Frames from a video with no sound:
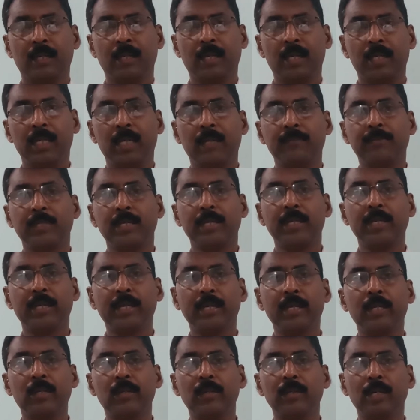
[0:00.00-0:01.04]
And after
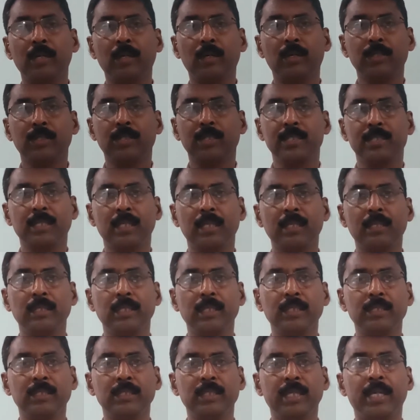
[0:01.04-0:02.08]
entering into the host cell,
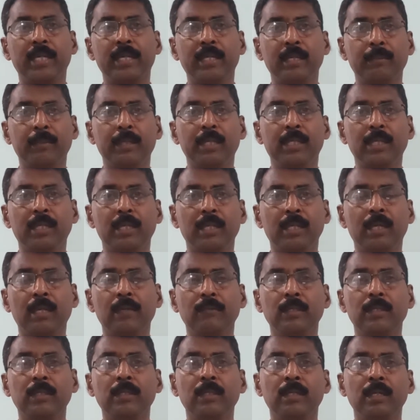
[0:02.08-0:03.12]
this genetic material
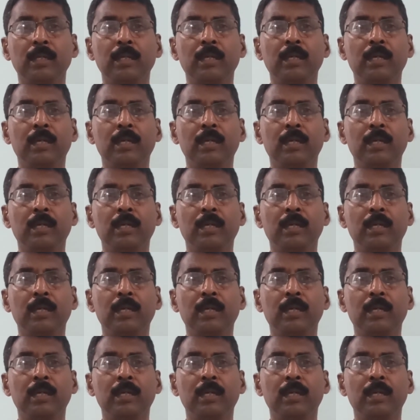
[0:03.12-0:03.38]
would